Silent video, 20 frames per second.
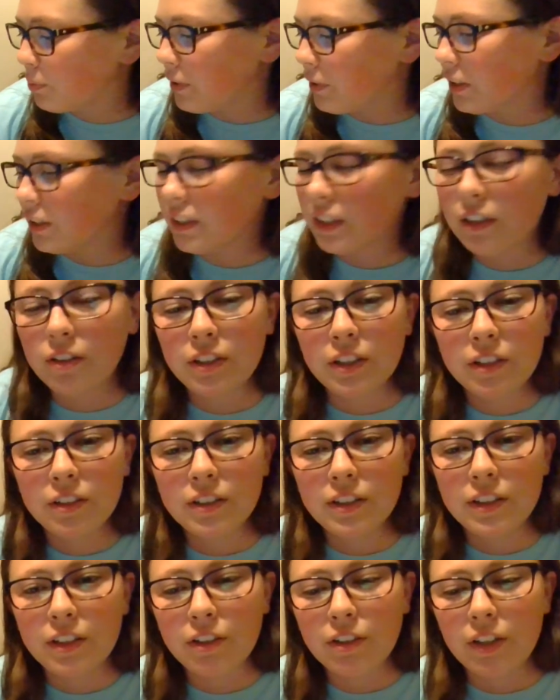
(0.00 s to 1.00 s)
being healthier
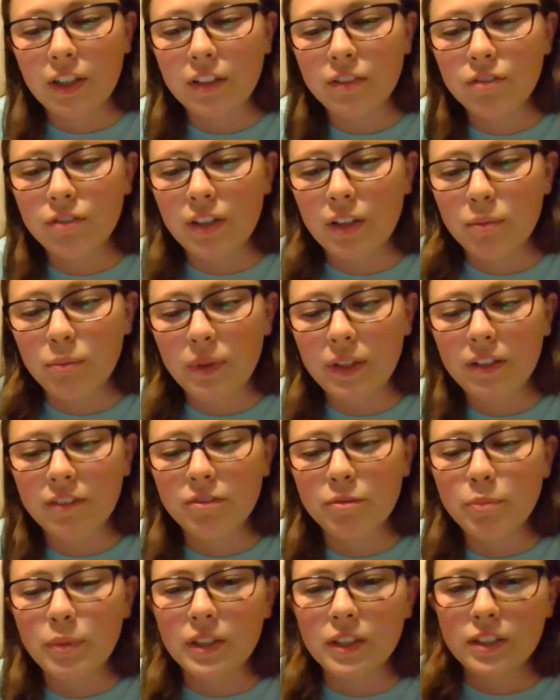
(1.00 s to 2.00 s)
than grain-fed beef,
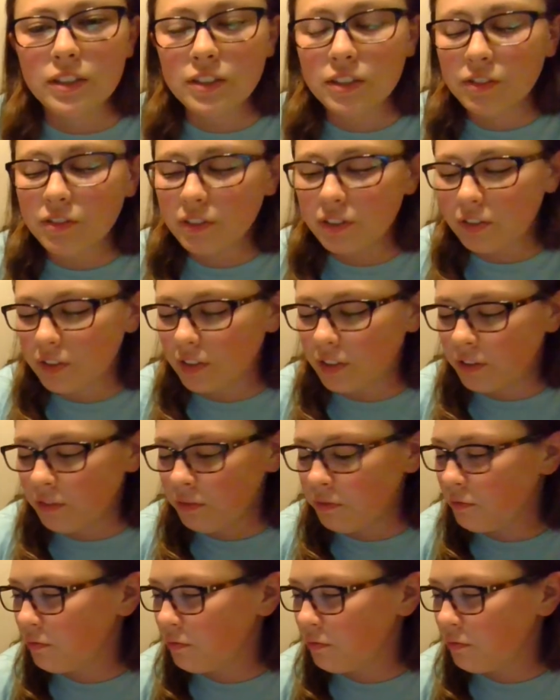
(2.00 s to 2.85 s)
but is it really?